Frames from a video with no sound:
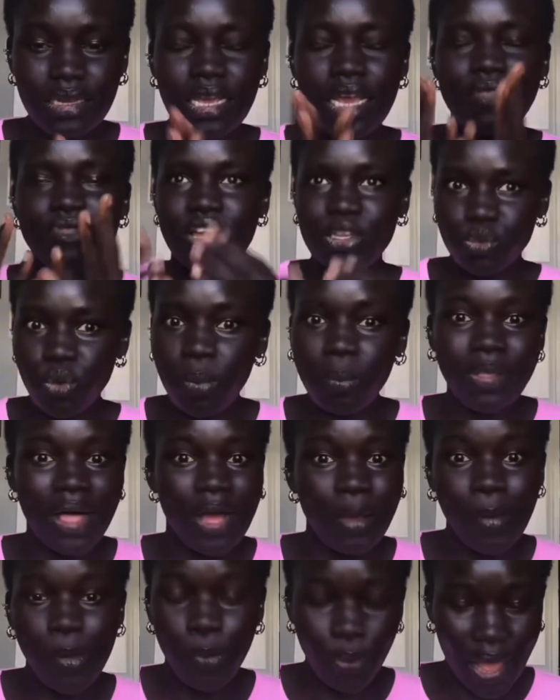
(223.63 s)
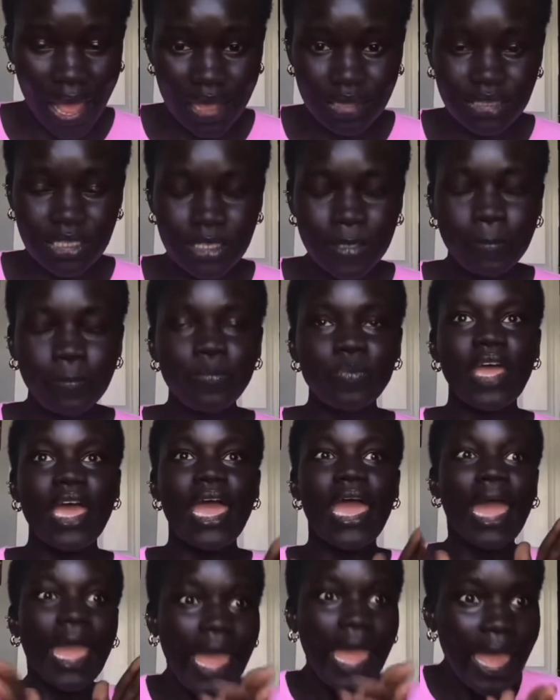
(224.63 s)
that's what Black people has,
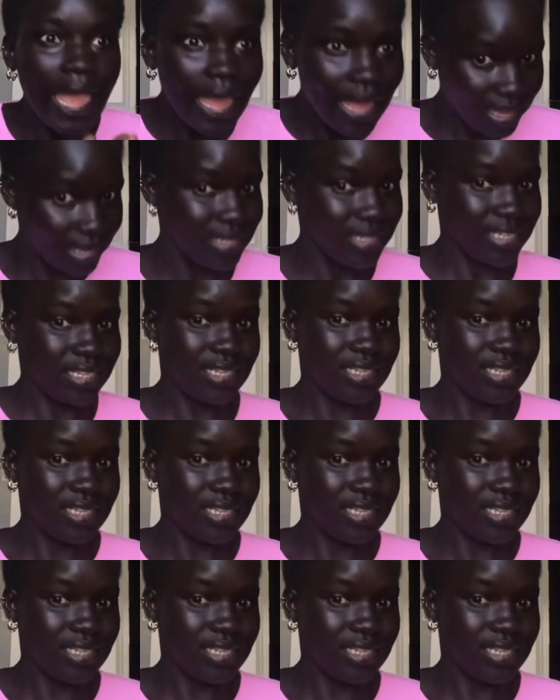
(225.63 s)
and